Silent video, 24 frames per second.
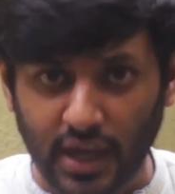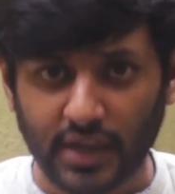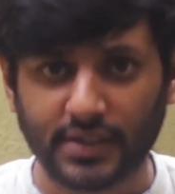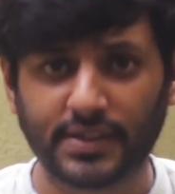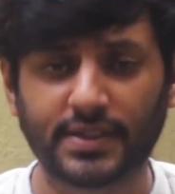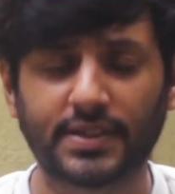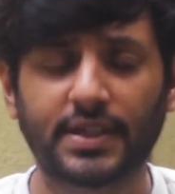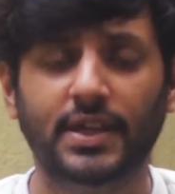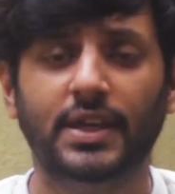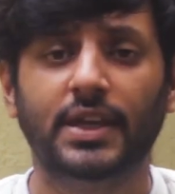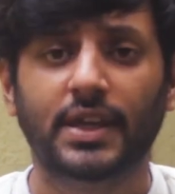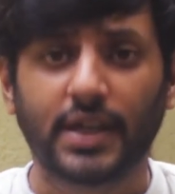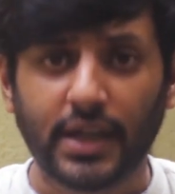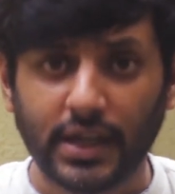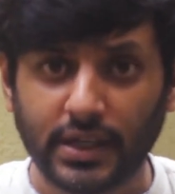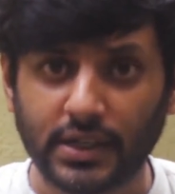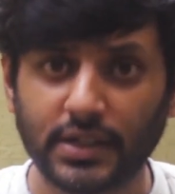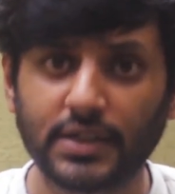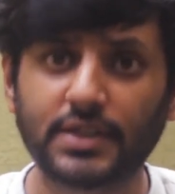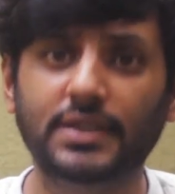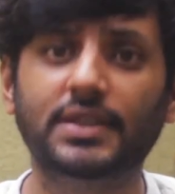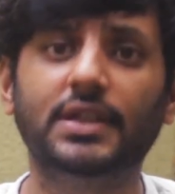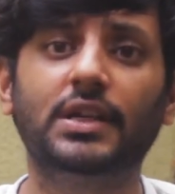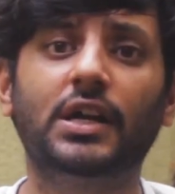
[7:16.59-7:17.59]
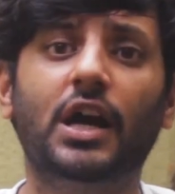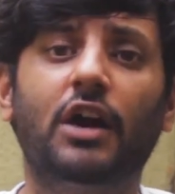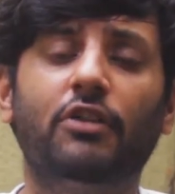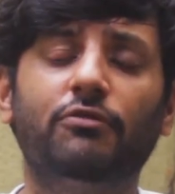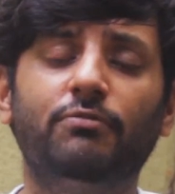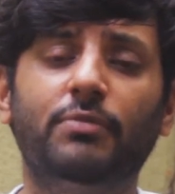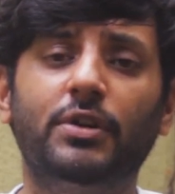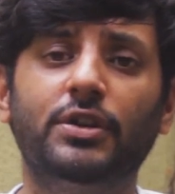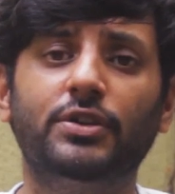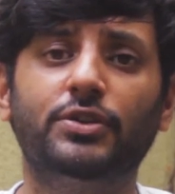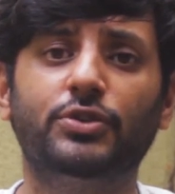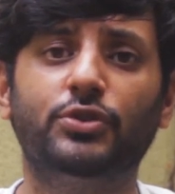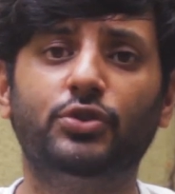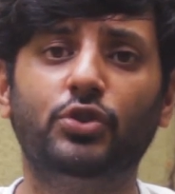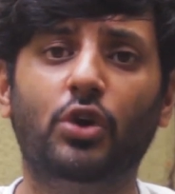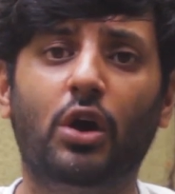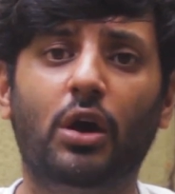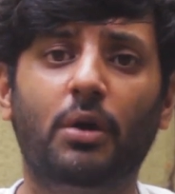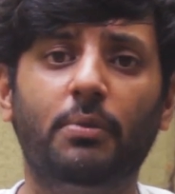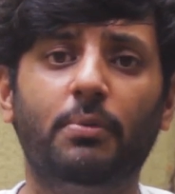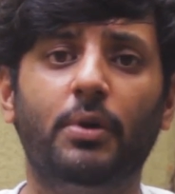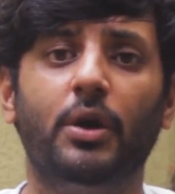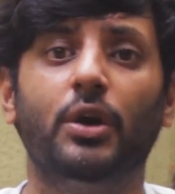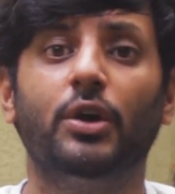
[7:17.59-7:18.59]
Yes, it is the
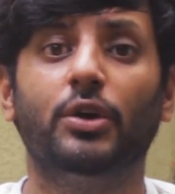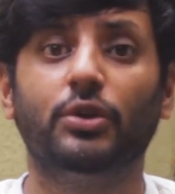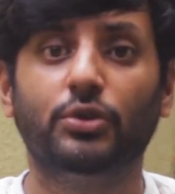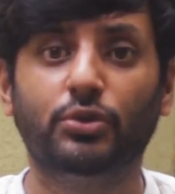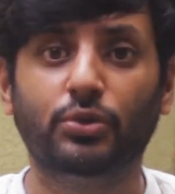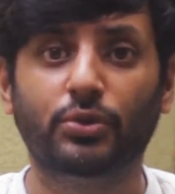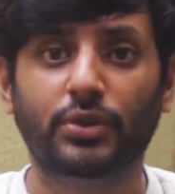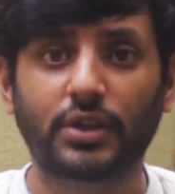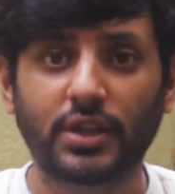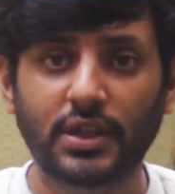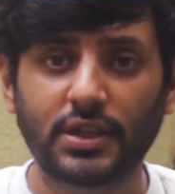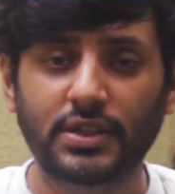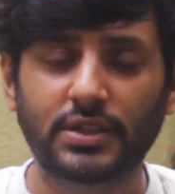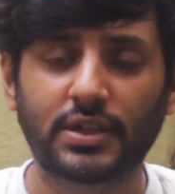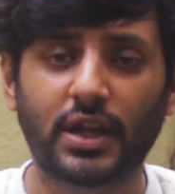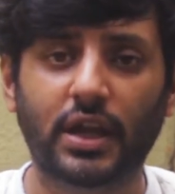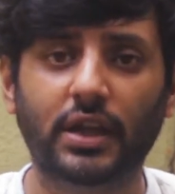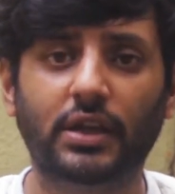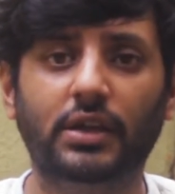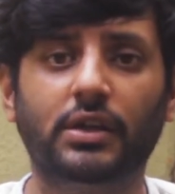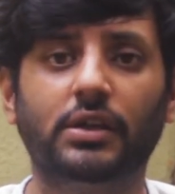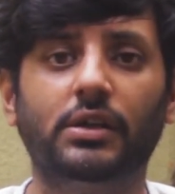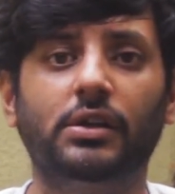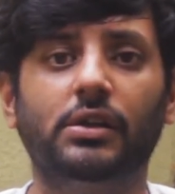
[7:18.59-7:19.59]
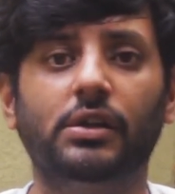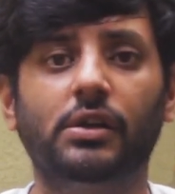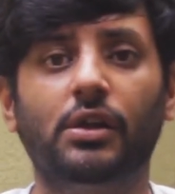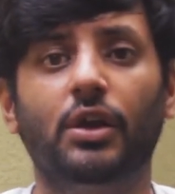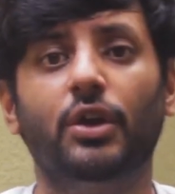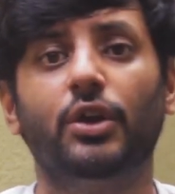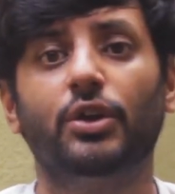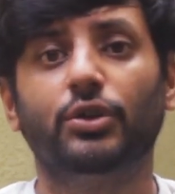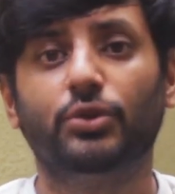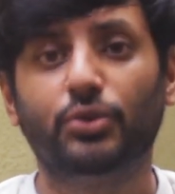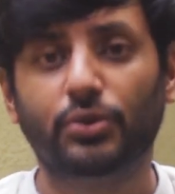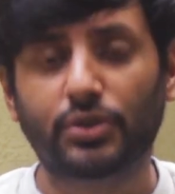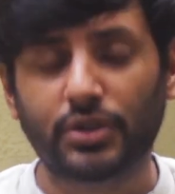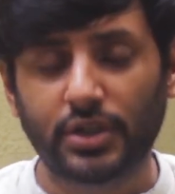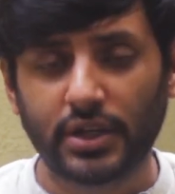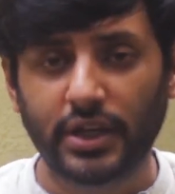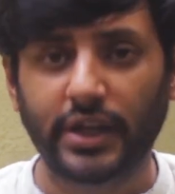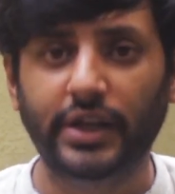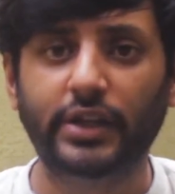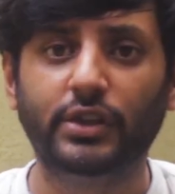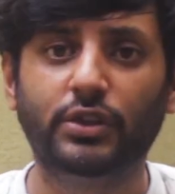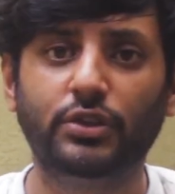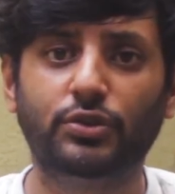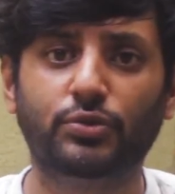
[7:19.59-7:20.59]
government's job to recycle,
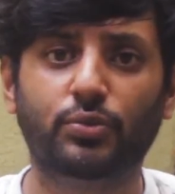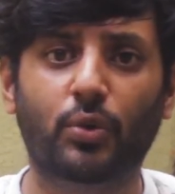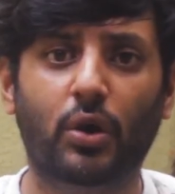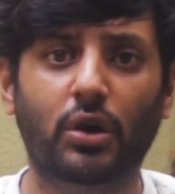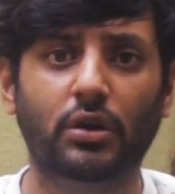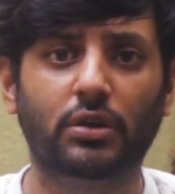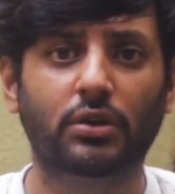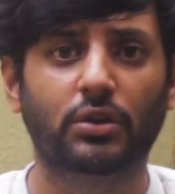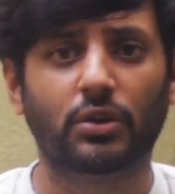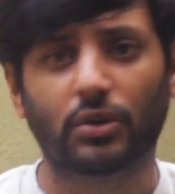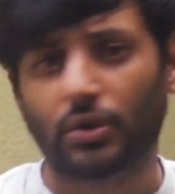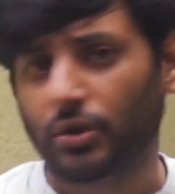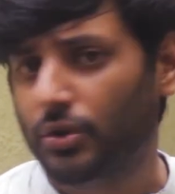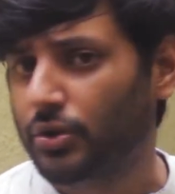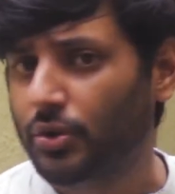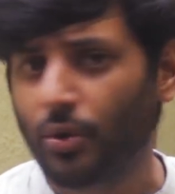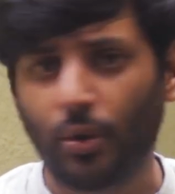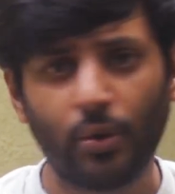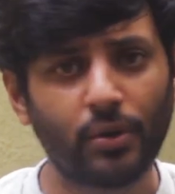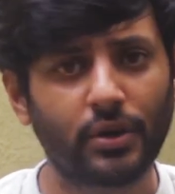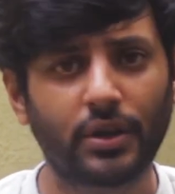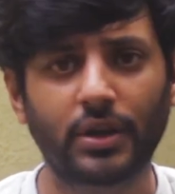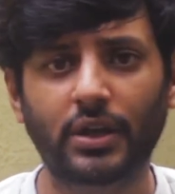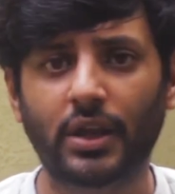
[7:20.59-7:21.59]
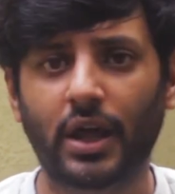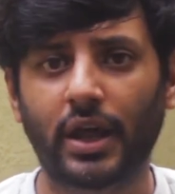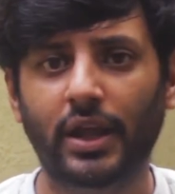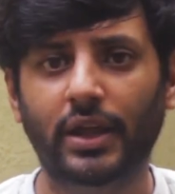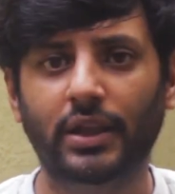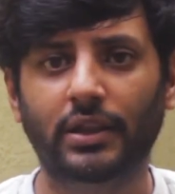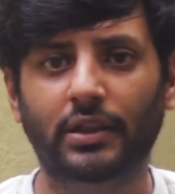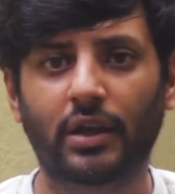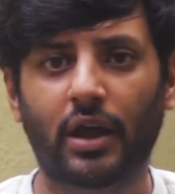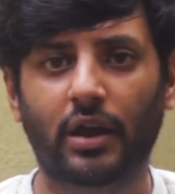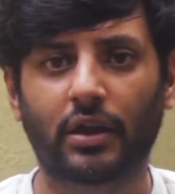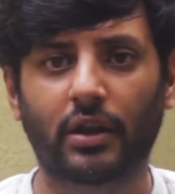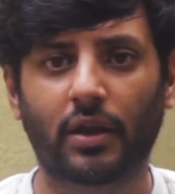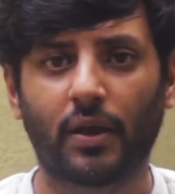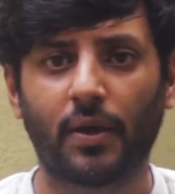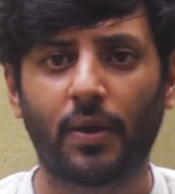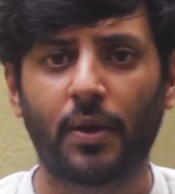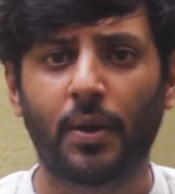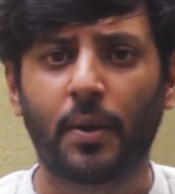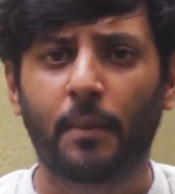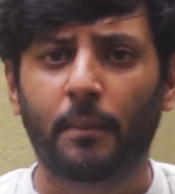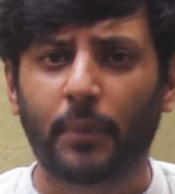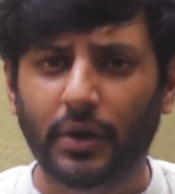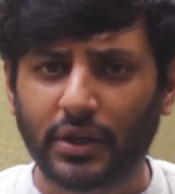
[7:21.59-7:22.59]
to treat this water, no denying that.